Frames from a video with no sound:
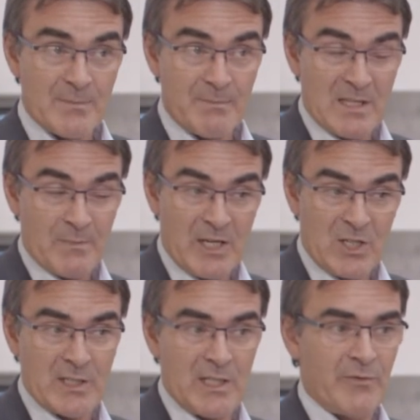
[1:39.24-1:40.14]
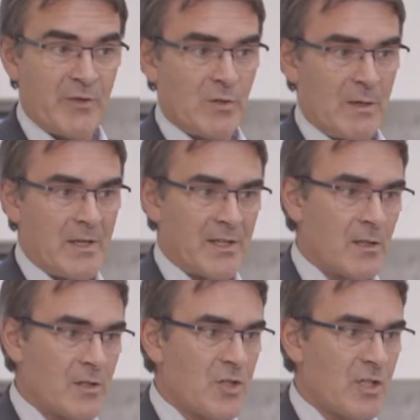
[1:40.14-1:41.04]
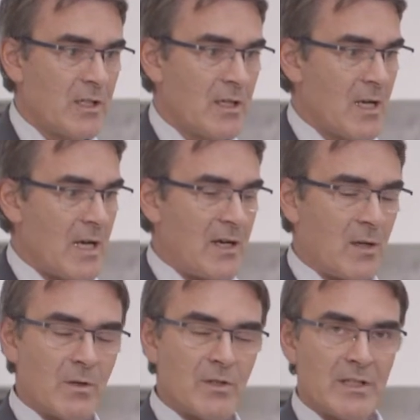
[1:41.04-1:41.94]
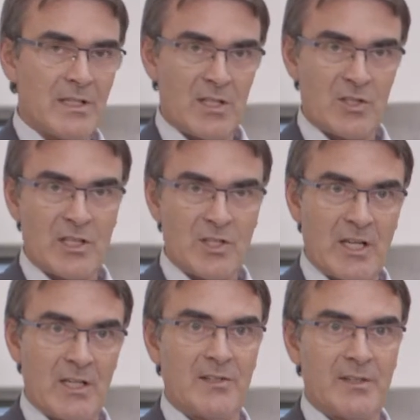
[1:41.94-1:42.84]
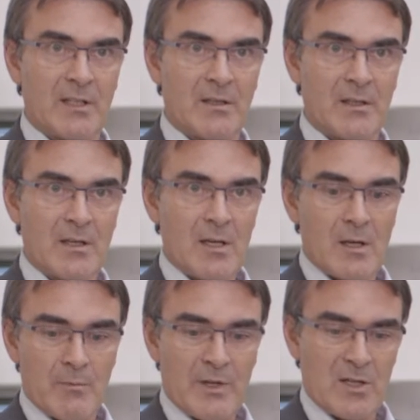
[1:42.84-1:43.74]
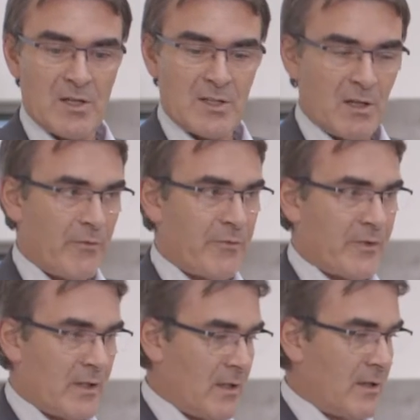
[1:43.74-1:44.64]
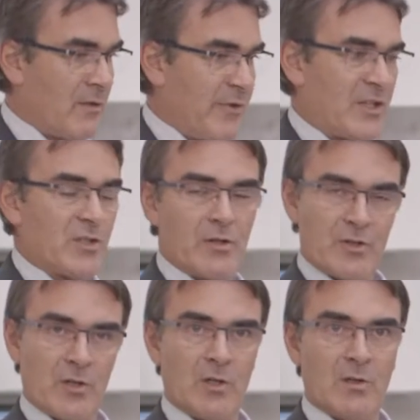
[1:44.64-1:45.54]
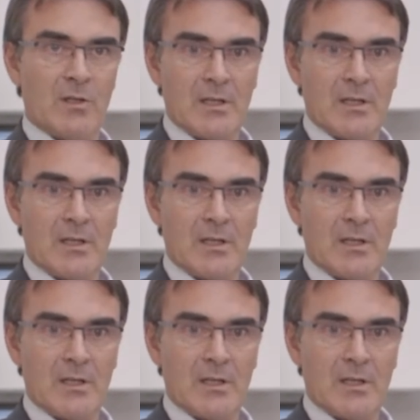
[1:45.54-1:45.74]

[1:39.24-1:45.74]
especially if you do implantology, I don't want to touch anything because of infection control.